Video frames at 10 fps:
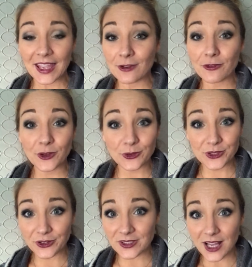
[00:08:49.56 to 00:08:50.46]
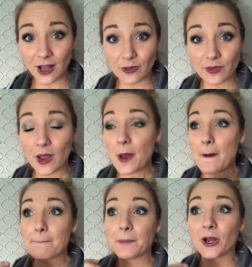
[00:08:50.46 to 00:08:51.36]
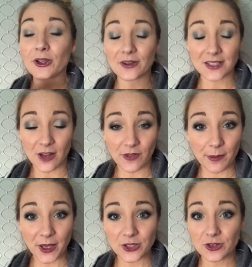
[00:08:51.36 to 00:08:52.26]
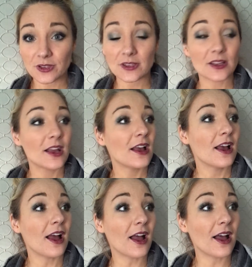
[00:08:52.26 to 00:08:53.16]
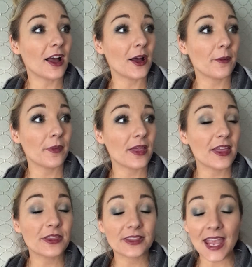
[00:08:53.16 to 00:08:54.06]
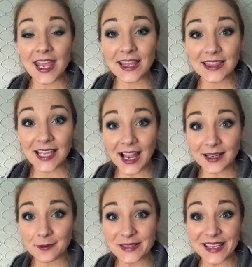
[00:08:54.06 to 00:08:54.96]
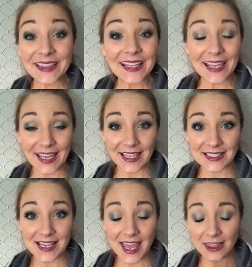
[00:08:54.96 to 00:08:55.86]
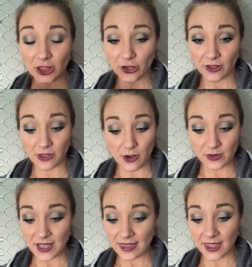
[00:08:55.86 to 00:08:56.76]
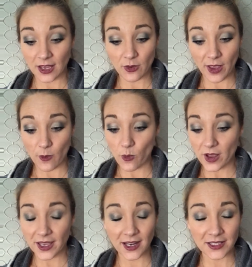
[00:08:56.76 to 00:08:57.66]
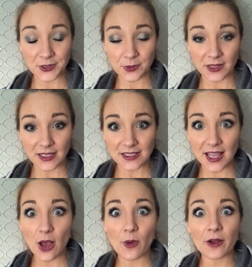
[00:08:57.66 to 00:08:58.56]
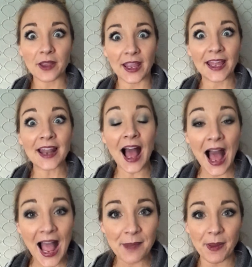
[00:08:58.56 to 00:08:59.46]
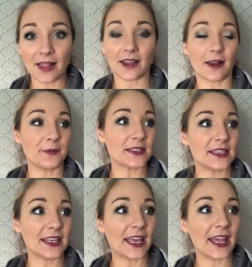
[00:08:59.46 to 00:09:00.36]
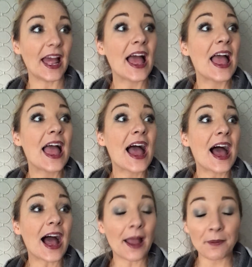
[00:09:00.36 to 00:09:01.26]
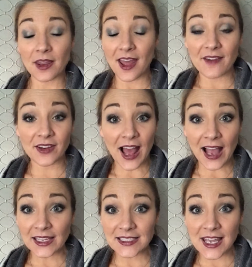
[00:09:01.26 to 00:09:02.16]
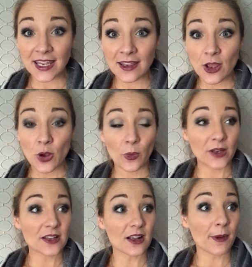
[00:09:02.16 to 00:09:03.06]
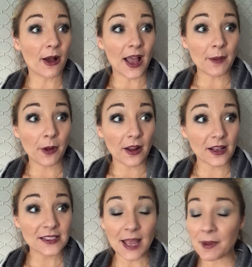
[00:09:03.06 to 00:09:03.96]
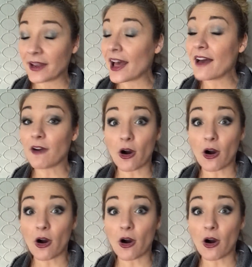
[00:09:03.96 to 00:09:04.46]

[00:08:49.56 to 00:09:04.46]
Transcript: infuse yourself. Put yourself in the pictures. Take the items in the kit and look at those and think, okay, what can I do with this? Oh, okay, an eye palette comes in the kit. I'm going to have an eye day where I talk about eye products. I might not have